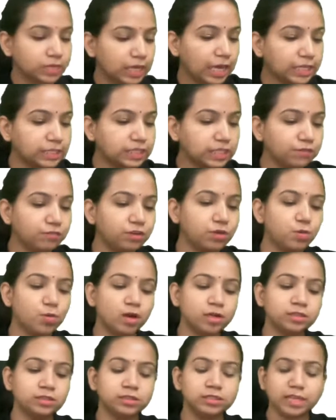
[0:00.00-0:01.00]
Yes
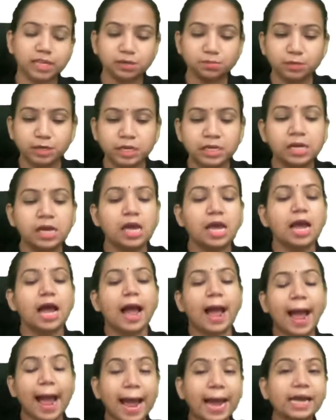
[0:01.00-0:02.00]
everyone, tell me.
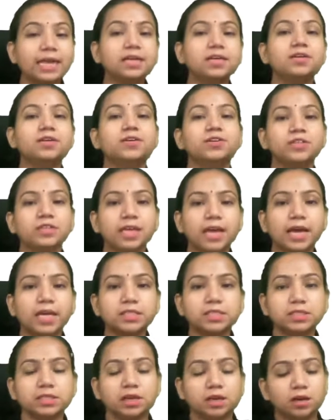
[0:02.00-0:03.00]
And
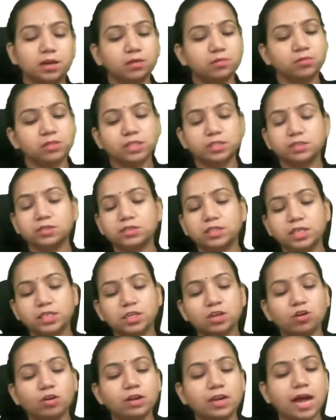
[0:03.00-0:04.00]
yes,
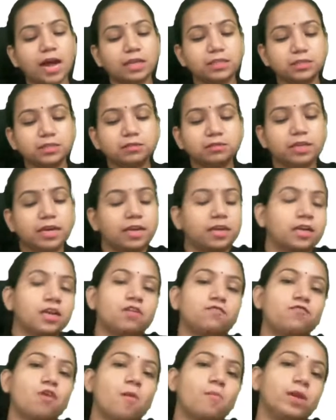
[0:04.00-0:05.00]
these and all are there in
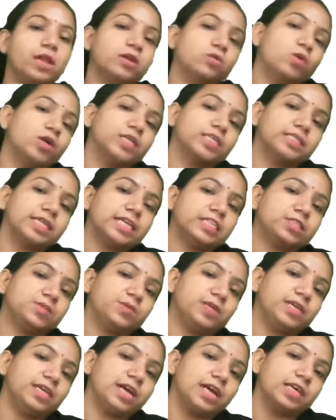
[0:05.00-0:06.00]
our formula. And what is
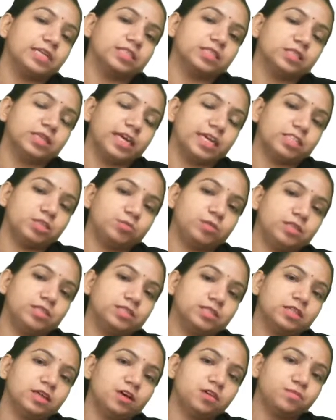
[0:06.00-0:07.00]
XP guys? XP
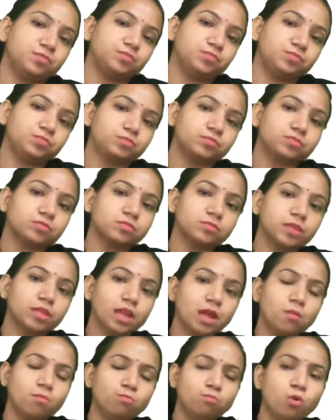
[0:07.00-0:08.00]
is the
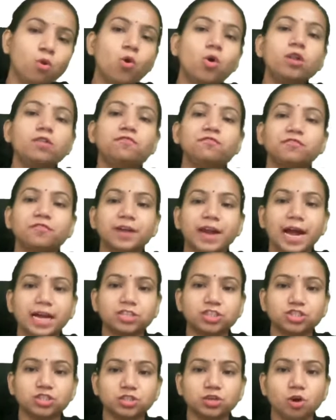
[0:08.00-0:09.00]
mole
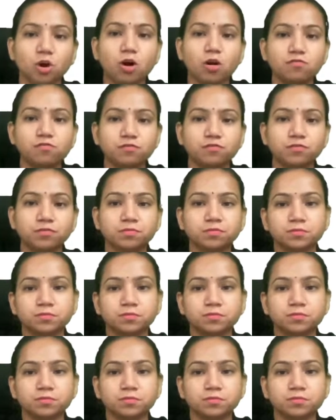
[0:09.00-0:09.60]
fraction of